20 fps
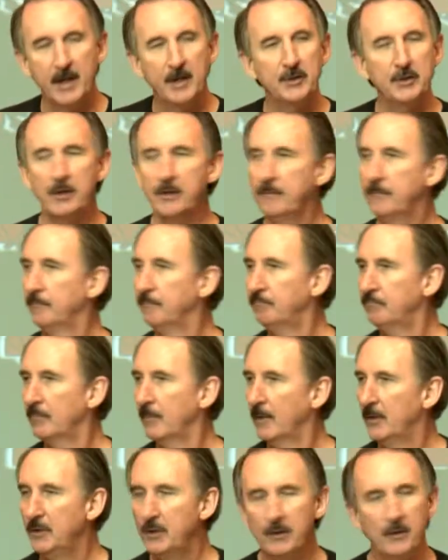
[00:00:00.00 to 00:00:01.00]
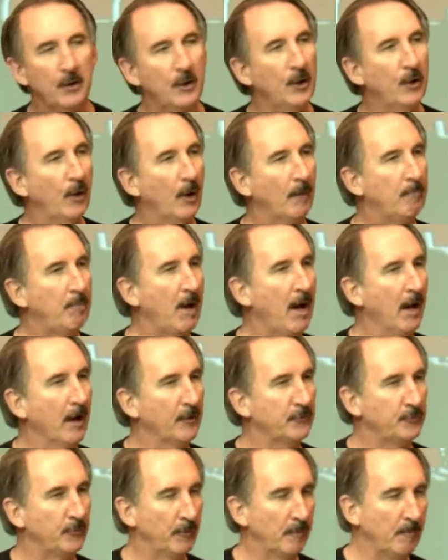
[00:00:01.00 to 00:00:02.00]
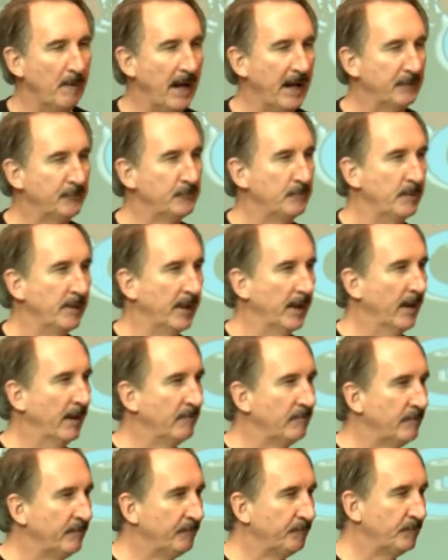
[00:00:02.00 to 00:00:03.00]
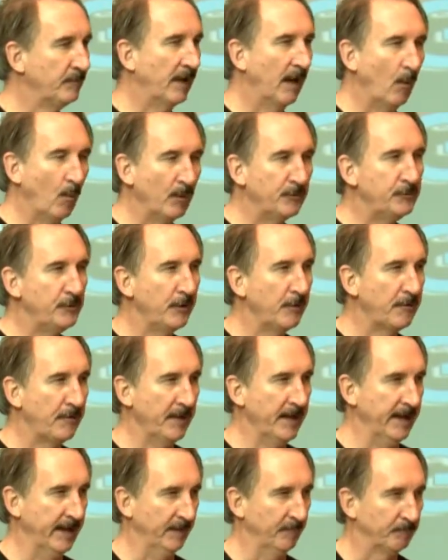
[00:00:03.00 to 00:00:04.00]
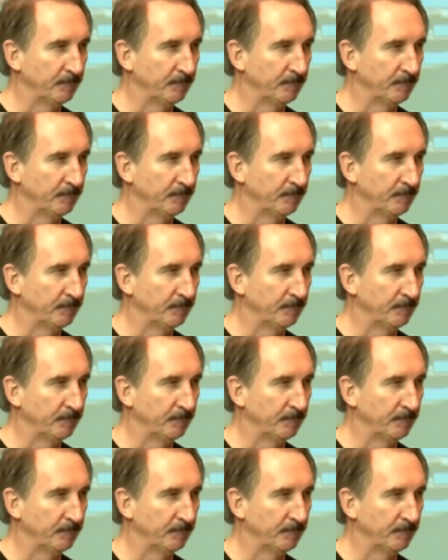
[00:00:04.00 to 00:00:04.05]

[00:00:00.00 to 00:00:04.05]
You, you know who Apollos reminds me of? Now, I want you to think